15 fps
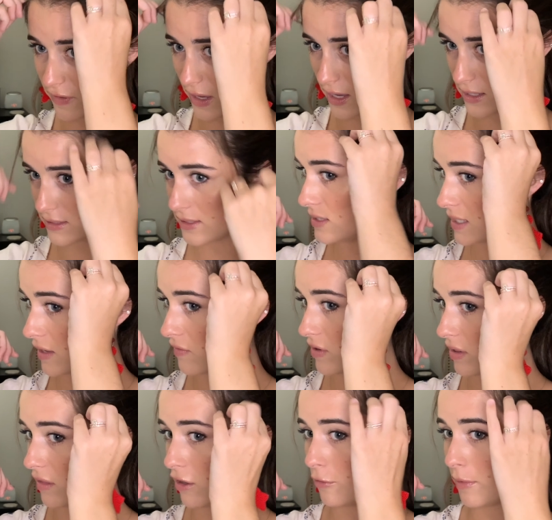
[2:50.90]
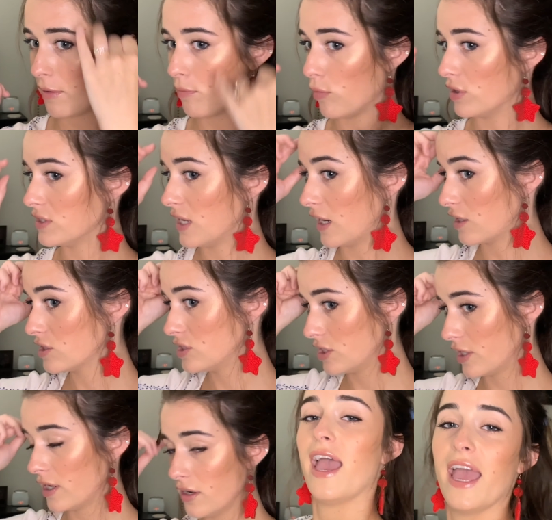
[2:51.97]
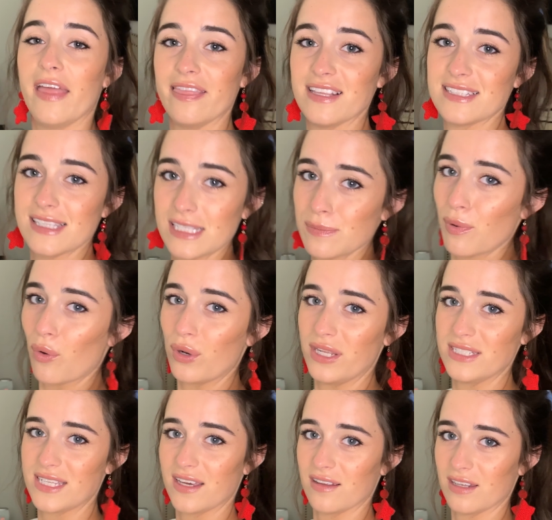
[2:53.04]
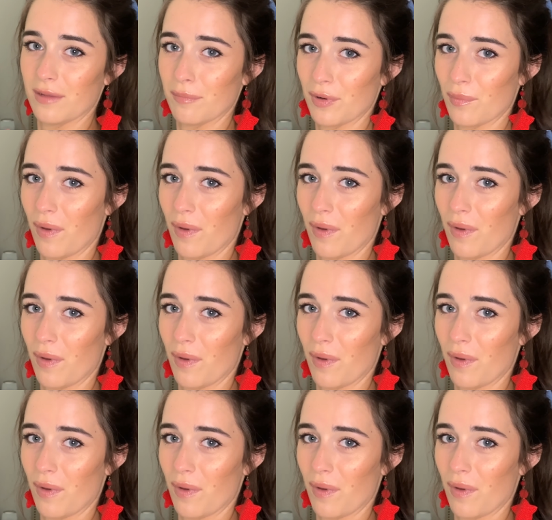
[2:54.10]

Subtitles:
face to give it a little bit more texture. And this is ponytail number